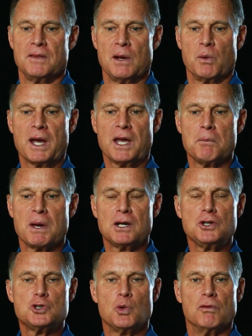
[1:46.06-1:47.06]
They
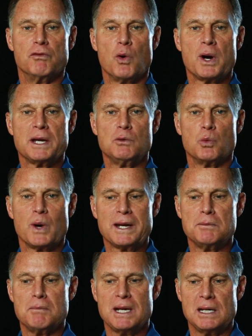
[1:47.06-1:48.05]
recommended to avoid
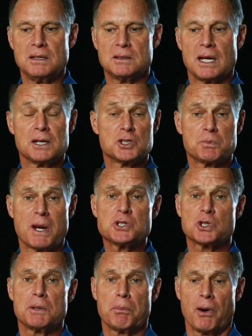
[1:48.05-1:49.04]
red meat and
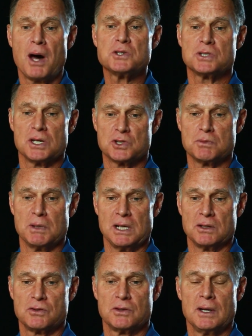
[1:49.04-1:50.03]
especially processed
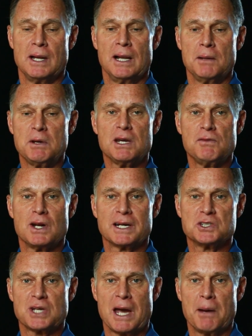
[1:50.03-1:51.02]
meats. Let me give you an
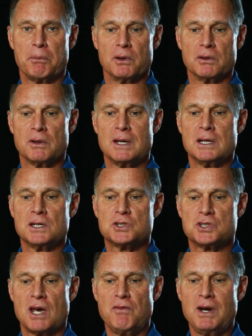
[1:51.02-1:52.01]
example.
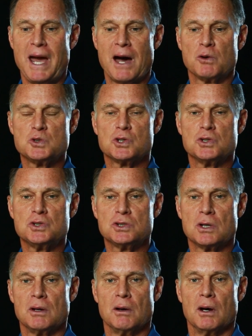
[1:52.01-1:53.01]
Seven
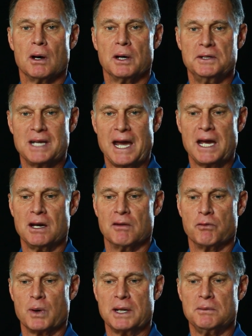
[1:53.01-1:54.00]
ounces a day
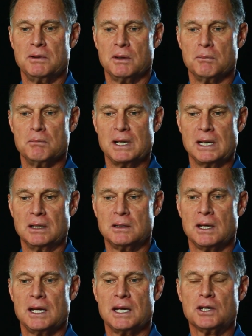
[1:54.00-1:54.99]
of red
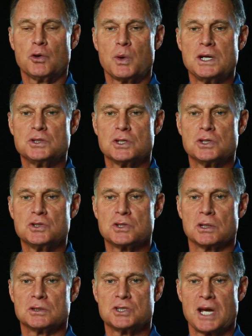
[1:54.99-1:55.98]
meat increases
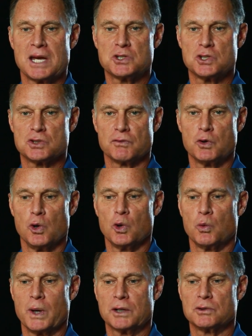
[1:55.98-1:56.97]
the chances of
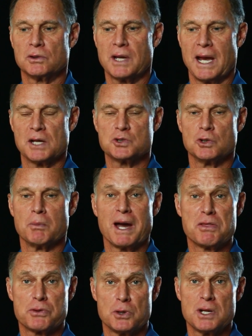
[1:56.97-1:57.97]
colorectal cancer
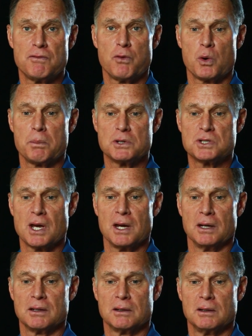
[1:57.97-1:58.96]
by 34%.